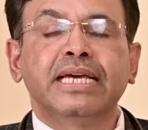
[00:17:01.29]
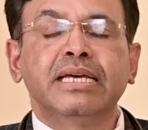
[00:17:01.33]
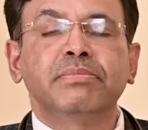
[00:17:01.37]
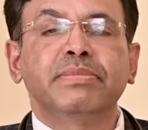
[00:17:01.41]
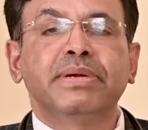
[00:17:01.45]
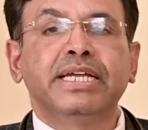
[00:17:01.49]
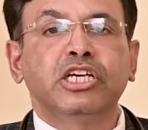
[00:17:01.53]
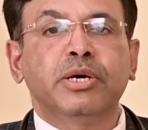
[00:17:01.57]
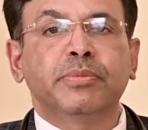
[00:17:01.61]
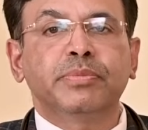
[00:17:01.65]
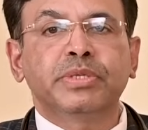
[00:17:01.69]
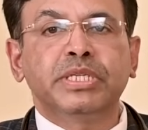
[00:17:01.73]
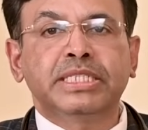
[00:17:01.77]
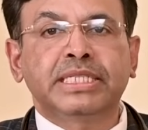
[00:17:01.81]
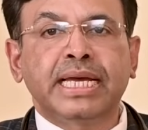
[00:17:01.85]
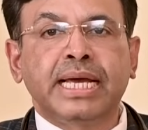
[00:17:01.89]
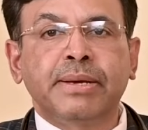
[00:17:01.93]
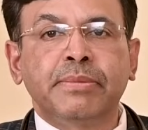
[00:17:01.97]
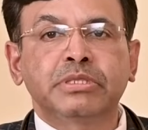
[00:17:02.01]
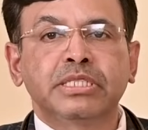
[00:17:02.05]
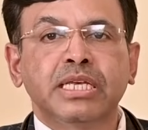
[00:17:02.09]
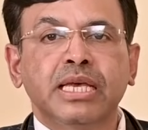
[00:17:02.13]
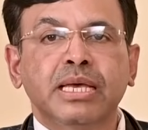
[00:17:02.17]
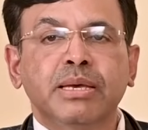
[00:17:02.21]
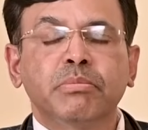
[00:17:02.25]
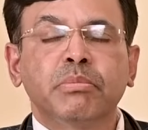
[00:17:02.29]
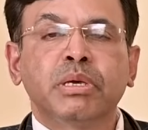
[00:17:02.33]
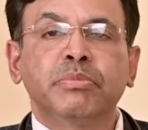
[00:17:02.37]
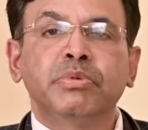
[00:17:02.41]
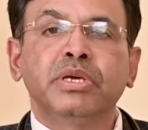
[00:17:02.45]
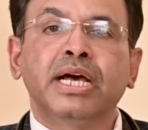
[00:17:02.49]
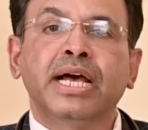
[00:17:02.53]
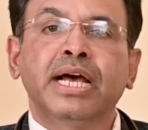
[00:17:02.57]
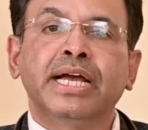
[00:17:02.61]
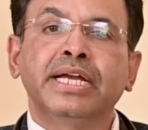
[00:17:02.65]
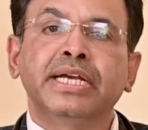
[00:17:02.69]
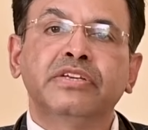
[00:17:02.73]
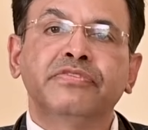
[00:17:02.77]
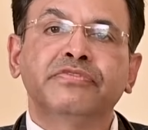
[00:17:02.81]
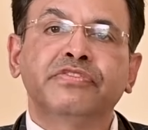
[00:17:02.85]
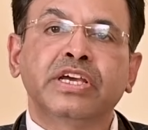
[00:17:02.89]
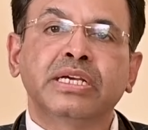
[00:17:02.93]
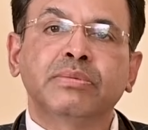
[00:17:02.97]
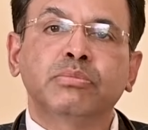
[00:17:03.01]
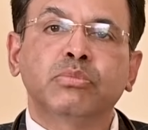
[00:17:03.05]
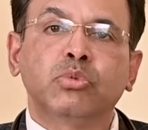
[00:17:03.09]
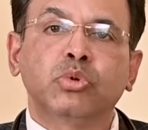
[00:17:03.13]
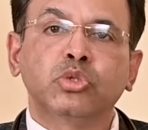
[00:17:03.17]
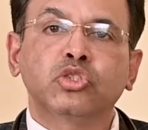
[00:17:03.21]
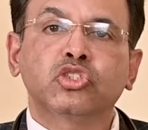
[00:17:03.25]
In many of the times, maybe
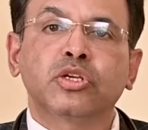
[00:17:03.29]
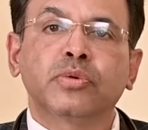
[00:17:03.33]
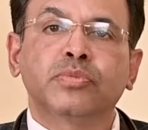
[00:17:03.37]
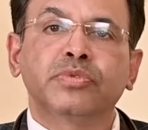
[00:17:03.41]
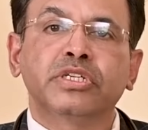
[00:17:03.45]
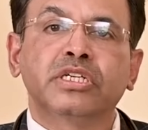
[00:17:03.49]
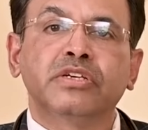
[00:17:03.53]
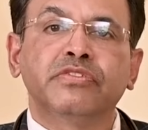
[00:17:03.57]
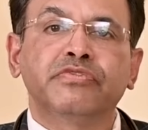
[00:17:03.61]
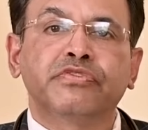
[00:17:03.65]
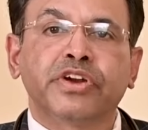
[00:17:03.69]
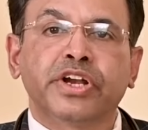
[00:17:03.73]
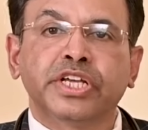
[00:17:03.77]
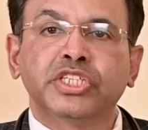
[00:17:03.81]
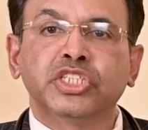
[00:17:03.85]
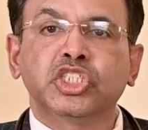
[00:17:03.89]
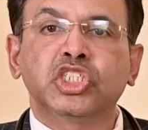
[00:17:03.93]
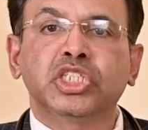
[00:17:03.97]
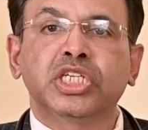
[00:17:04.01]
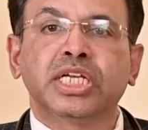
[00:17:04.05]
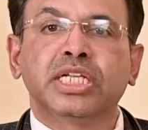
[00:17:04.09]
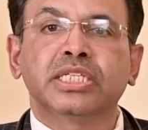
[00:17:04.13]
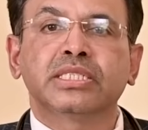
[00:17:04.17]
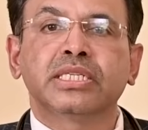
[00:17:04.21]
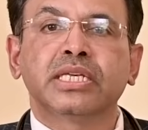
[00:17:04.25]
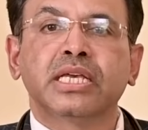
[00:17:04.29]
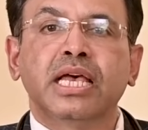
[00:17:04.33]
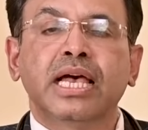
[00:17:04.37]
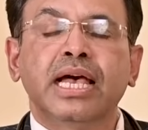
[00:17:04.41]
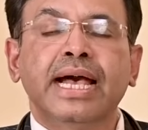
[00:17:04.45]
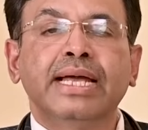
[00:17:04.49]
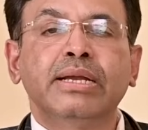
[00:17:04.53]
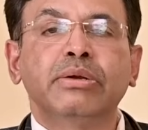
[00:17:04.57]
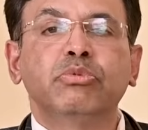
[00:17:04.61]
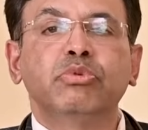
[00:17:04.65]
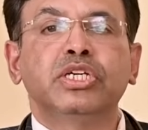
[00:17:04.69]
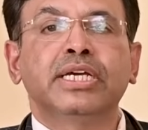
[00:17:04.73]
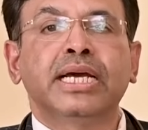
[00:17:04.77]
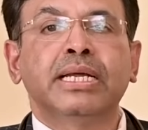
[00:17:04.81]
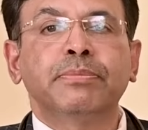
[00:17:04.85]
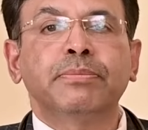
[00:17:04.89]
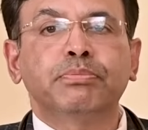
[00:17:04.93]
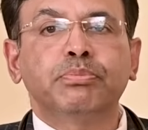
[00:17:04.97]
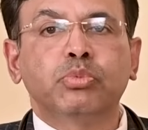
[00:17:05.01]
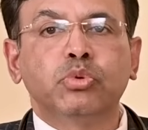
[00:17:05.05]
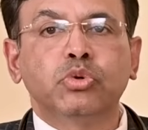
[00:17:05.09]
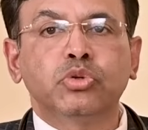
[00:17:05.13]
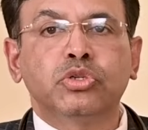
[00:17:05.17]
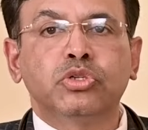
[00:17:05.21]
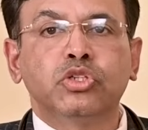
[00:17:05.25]
identifying most of the differentials and we can
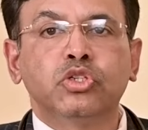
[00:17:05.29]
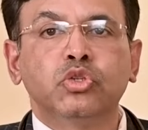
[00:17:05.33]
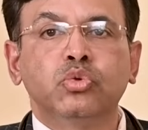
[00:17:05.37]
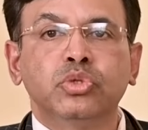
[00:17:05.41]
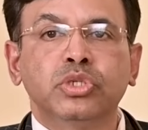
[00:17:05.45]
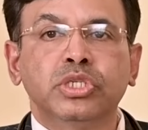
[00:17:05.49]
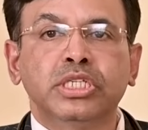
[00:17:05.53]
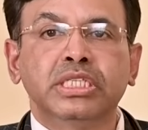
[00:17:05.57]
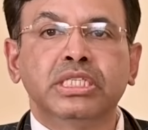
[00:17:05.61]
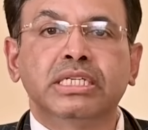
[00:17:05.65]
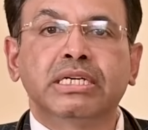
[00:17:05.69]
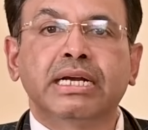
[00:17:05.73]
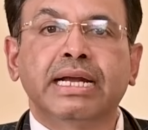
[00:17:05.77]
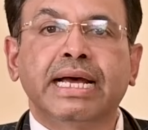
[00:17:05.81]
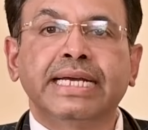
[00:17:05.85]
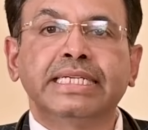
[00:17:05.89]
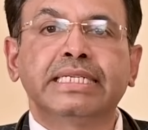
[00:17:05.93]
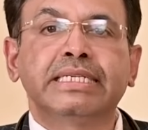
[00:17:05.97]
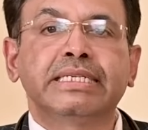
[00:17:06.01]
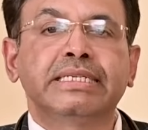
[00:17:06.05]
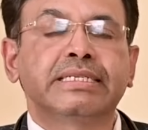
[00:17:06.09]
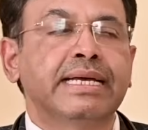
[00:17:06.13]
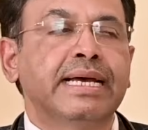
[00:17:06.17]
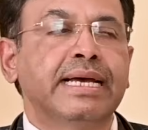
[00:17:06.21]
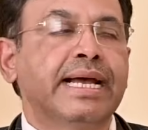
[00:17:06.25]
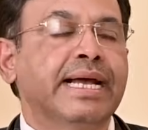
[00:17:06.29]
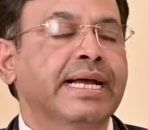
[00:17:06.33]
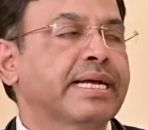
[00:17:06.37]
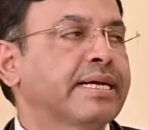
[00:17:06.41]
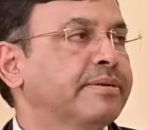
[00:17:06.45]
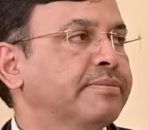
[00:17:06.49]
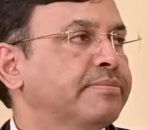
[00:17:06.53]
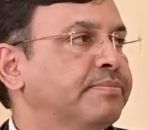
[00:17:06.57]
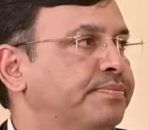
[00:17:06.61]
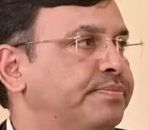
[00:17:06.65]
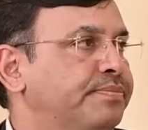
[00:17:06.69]
put you in the right track.